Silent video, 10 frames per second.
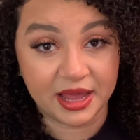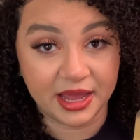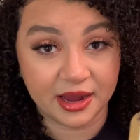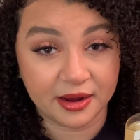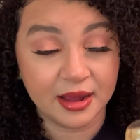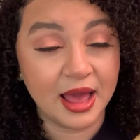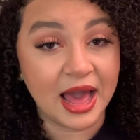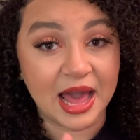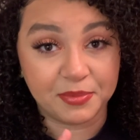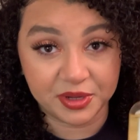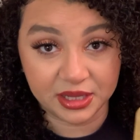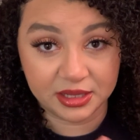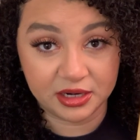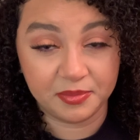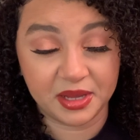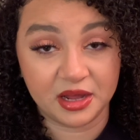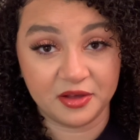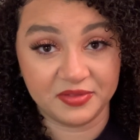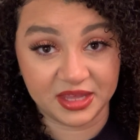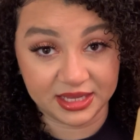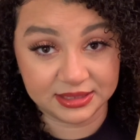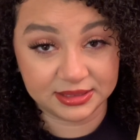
hair, I put a little bit of this